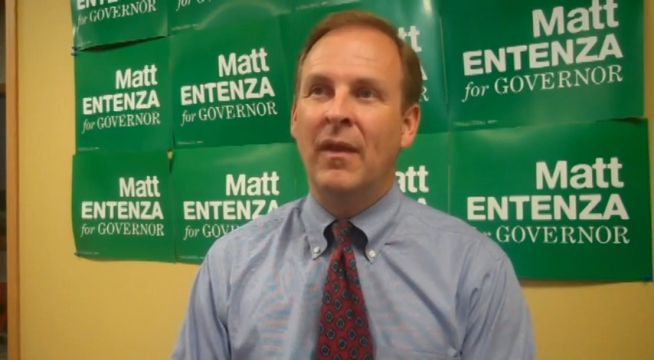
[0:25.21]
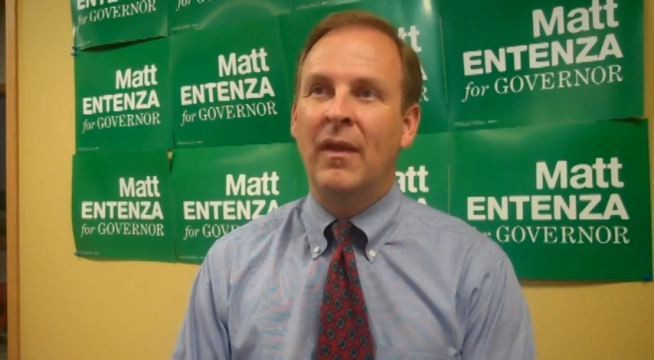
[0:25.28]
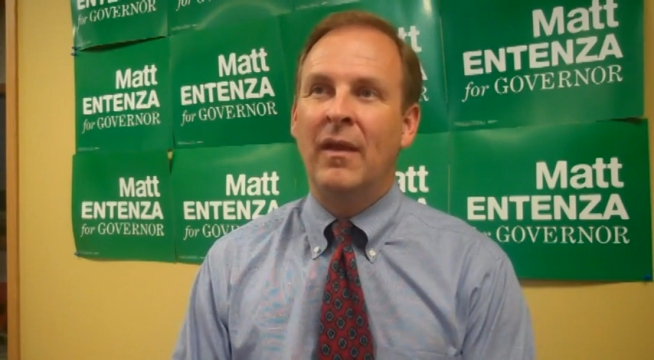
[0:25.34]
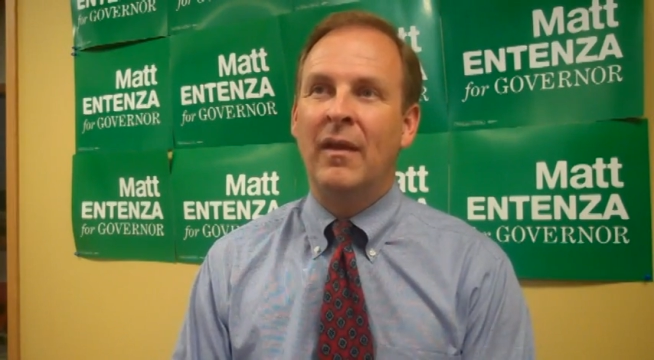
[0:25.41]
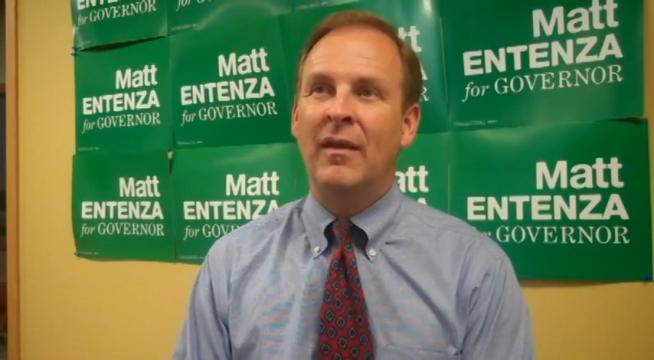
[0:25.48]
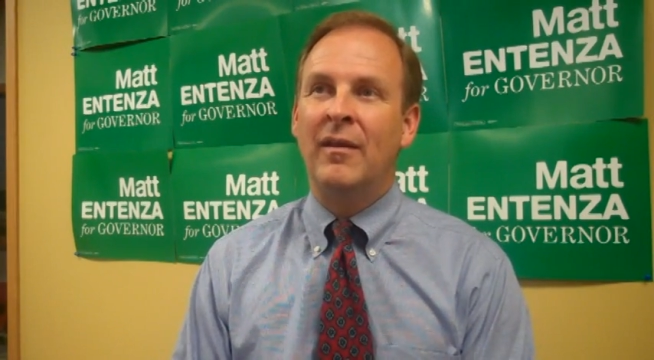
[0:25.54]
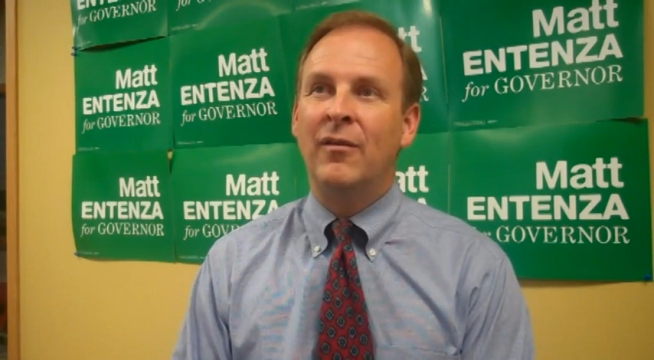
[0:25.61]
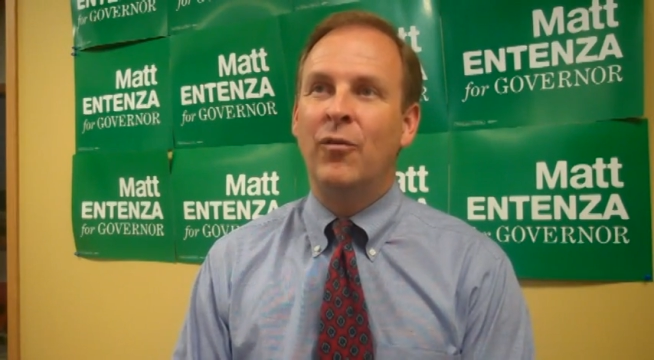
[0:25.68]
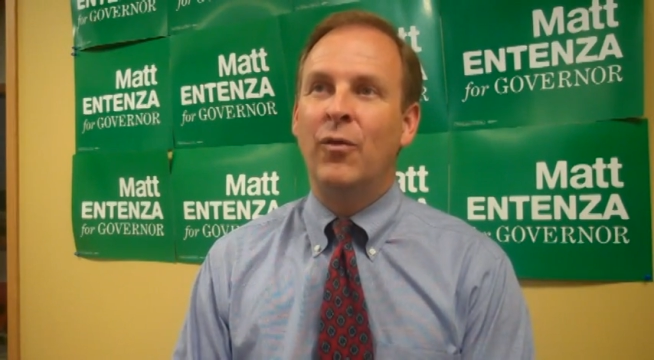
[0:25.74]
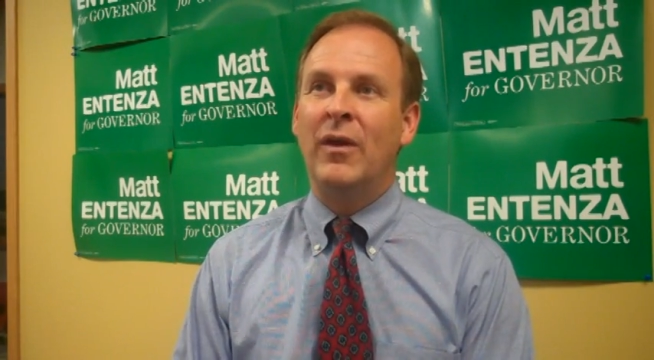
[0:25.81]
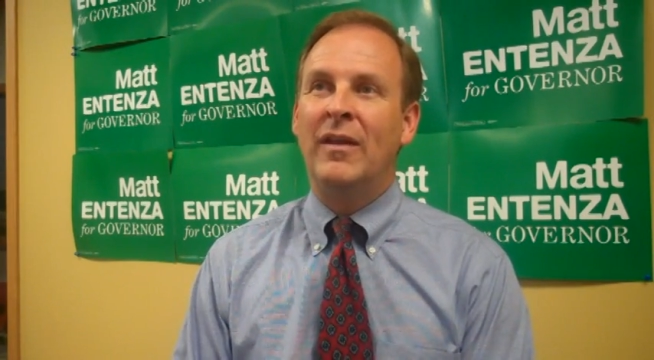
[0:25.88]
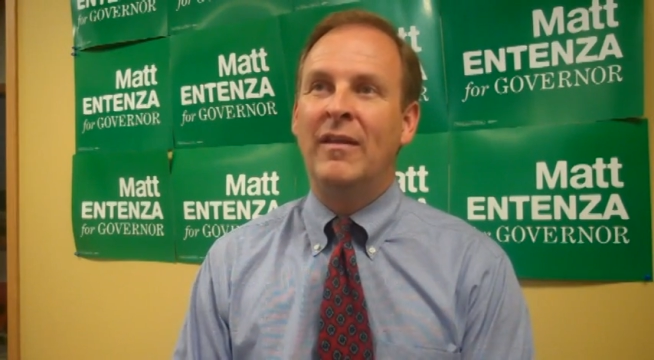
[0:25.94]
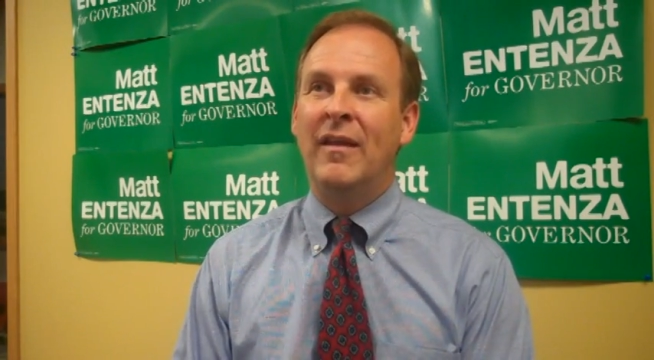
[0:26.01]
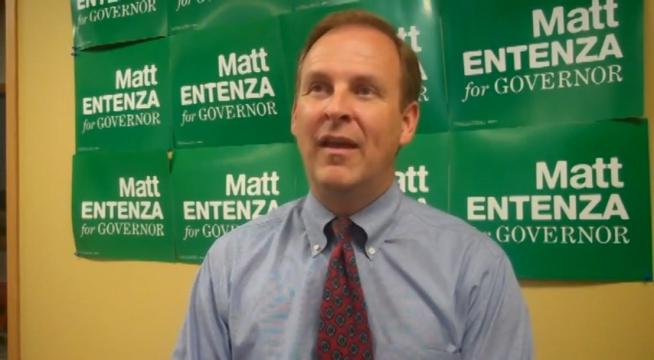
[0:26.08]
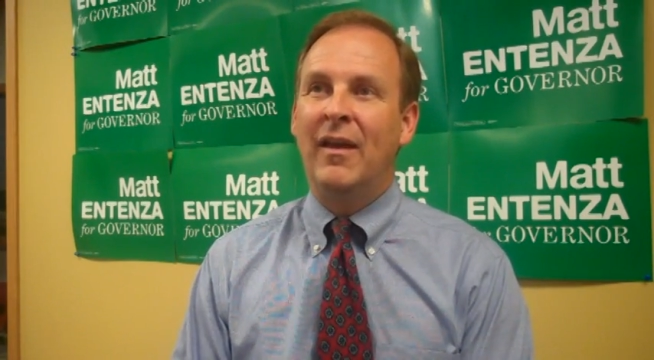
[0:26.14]
and
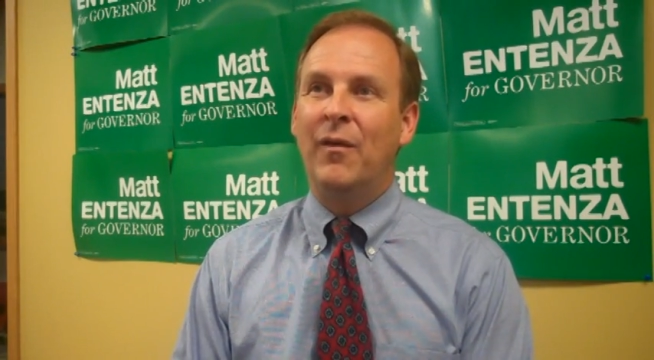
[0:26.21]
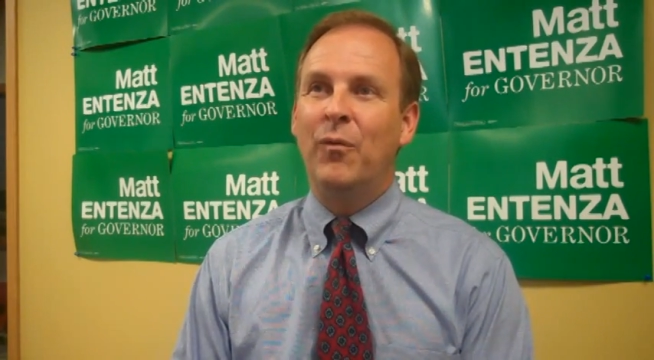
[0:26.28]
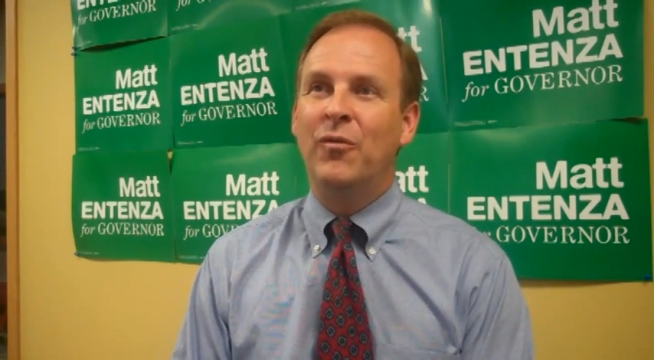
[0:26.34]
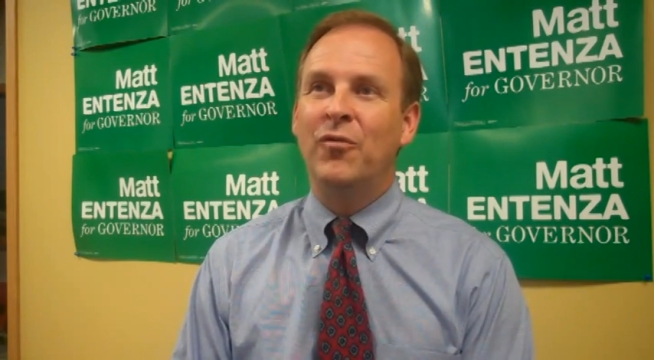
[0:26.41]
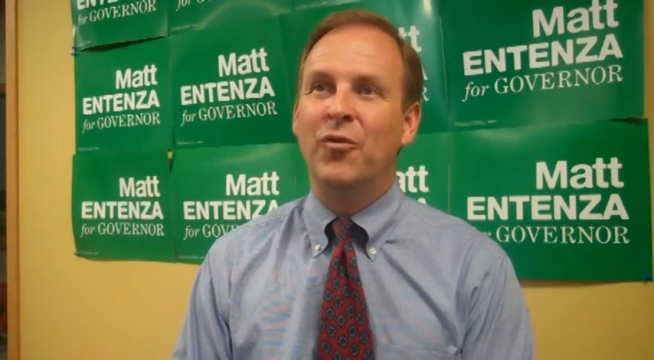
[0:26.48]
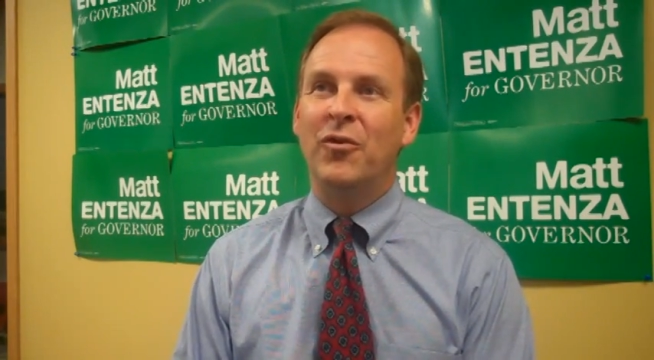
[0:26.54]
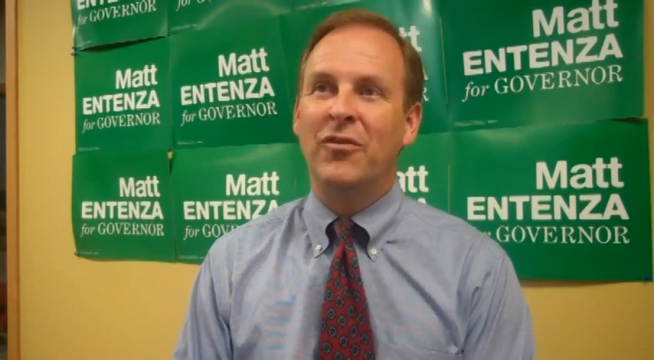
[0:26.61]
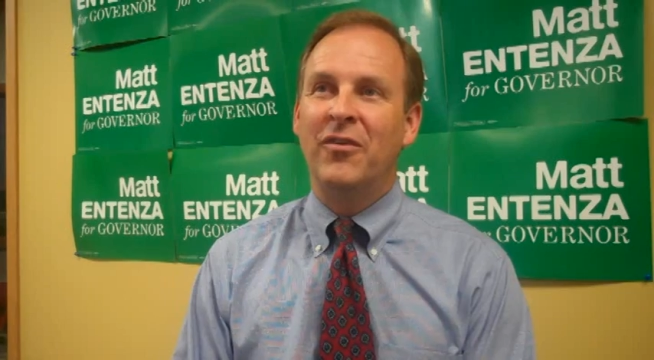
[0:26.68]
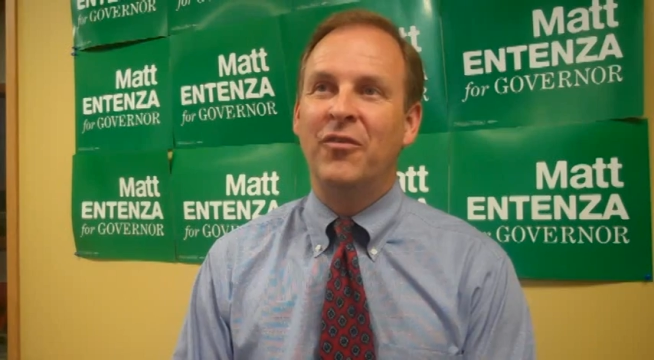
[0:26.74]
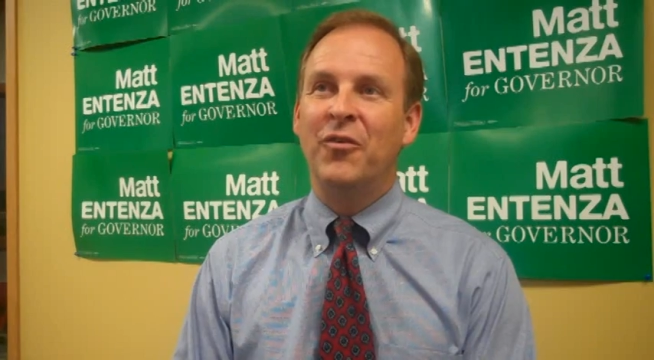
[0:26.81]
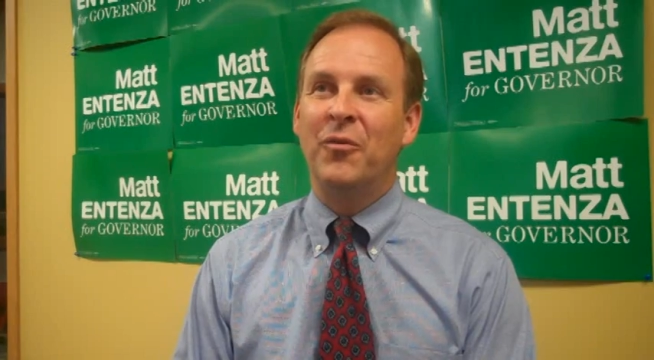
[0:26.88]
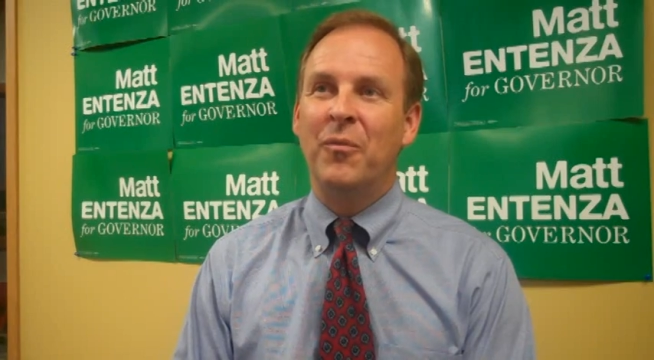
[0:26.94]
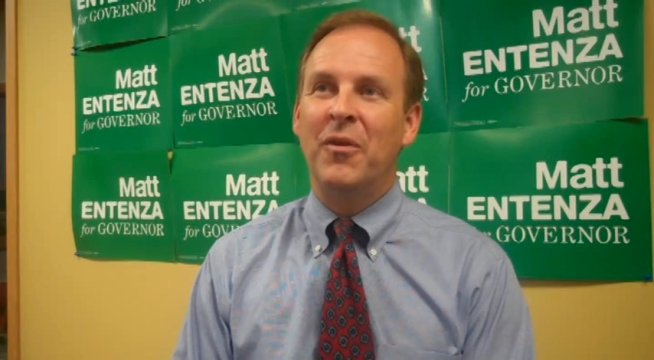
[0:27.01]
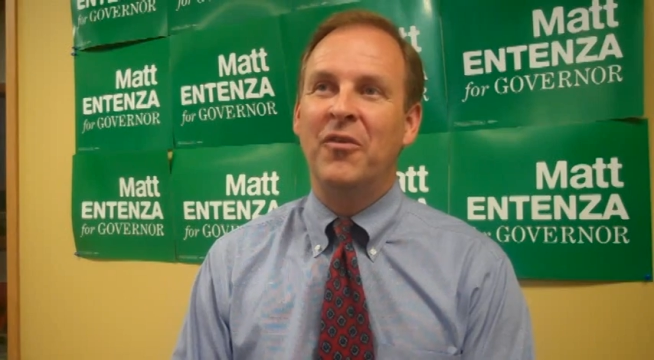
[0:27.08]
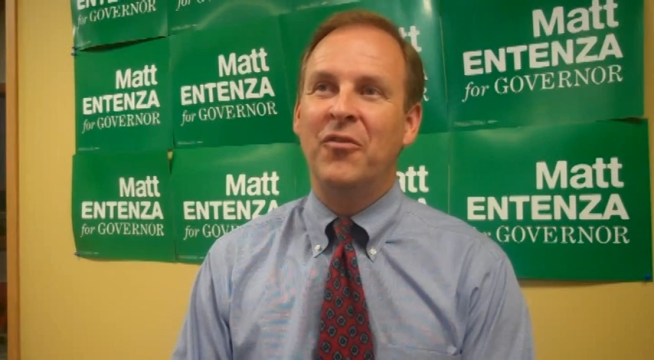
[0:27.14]
Green Day, which of course has a
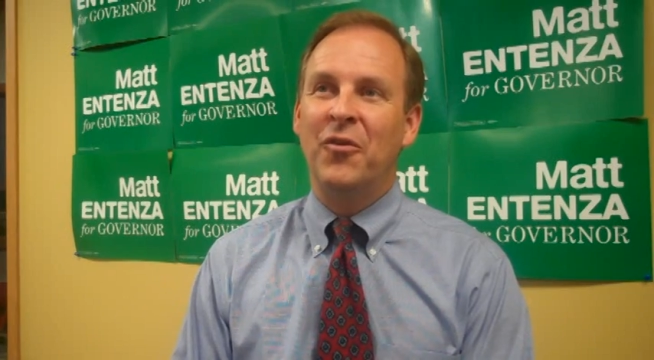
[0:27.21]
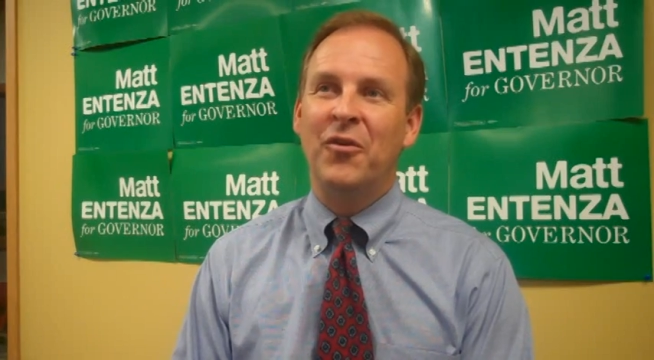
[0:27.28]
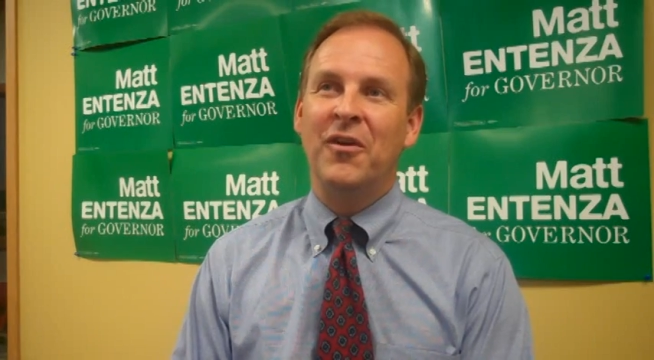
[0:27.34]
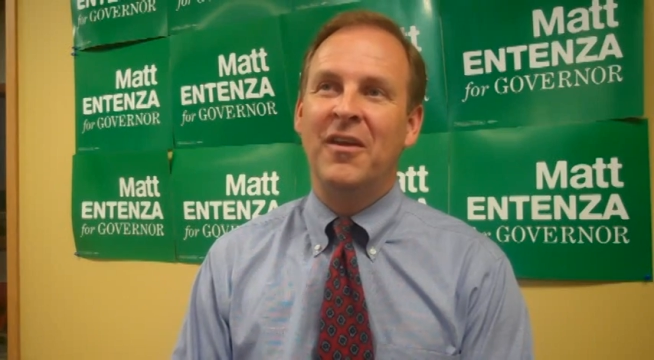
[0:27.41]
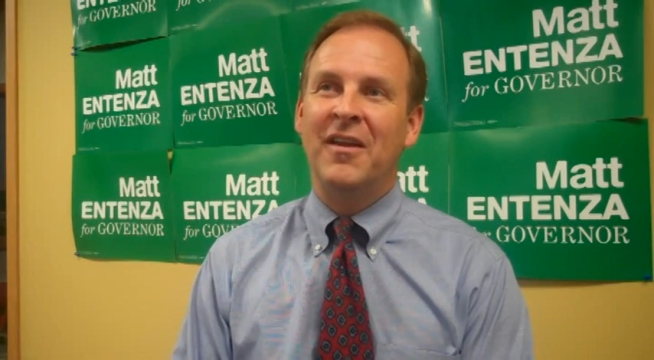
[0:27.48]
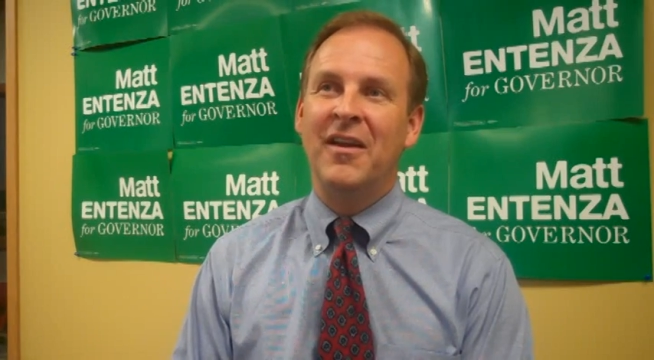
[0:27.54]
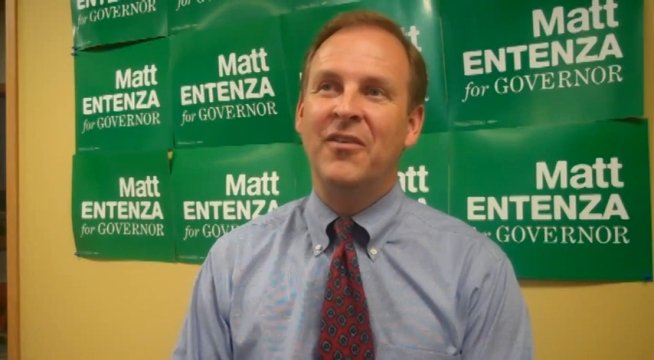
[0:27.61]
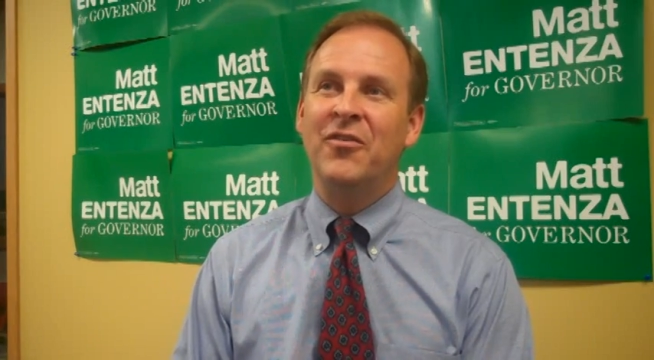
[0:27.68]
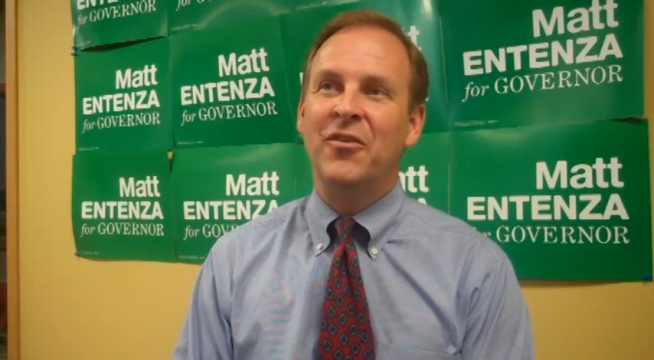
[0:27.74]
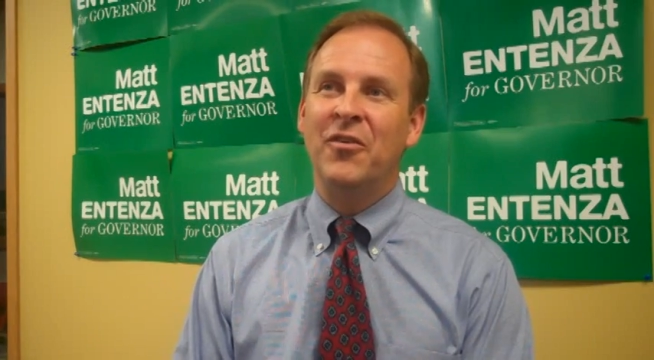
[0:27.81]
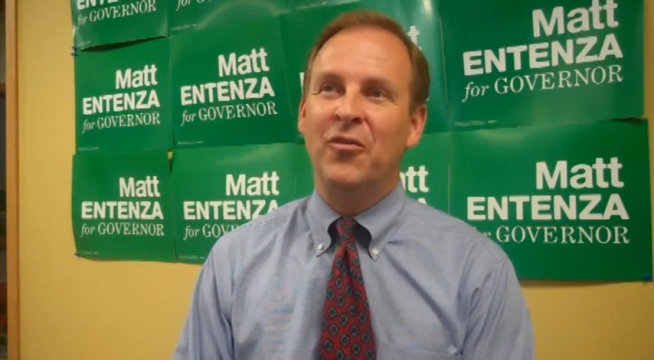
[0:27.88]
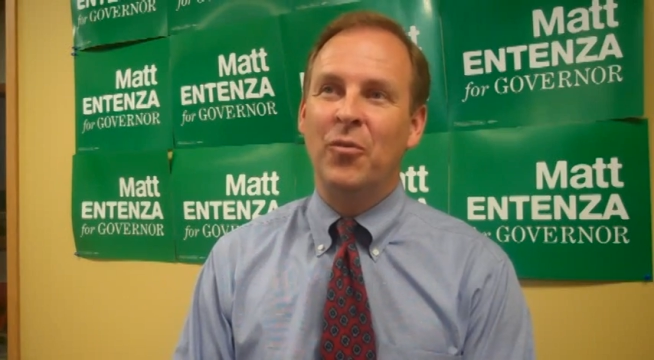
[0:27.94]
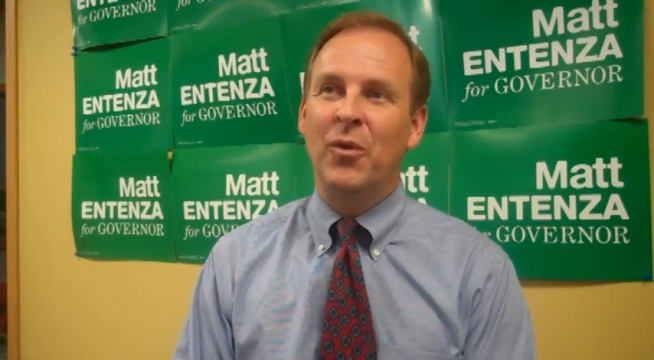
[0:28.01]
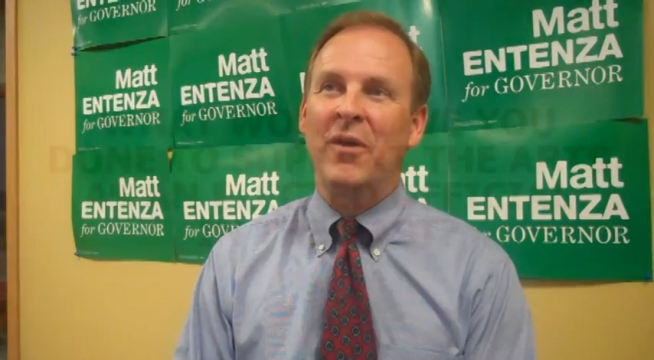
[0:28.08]
good Minnesota connection as